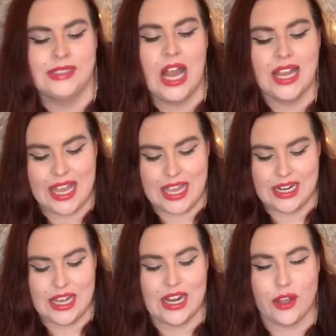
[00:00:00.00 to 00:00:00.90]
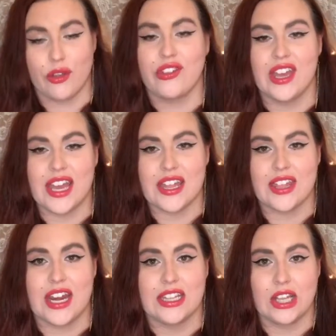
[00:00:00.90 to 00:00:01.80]
again, another thing
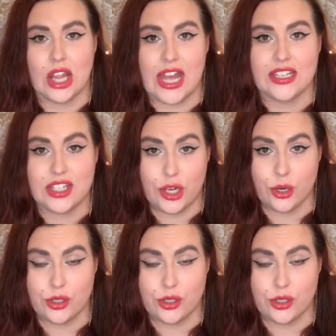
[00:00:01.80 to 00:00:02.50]
that in the last year or